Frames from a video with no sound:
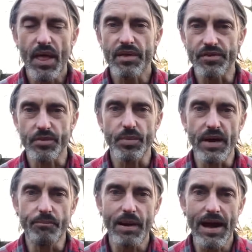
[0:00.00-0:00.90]
this will be
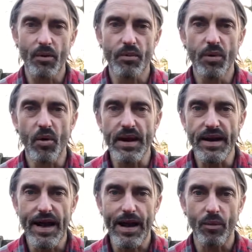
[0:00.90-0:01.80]
a
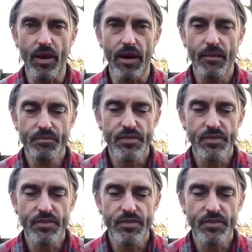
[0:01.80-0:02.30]
PowerPoint hour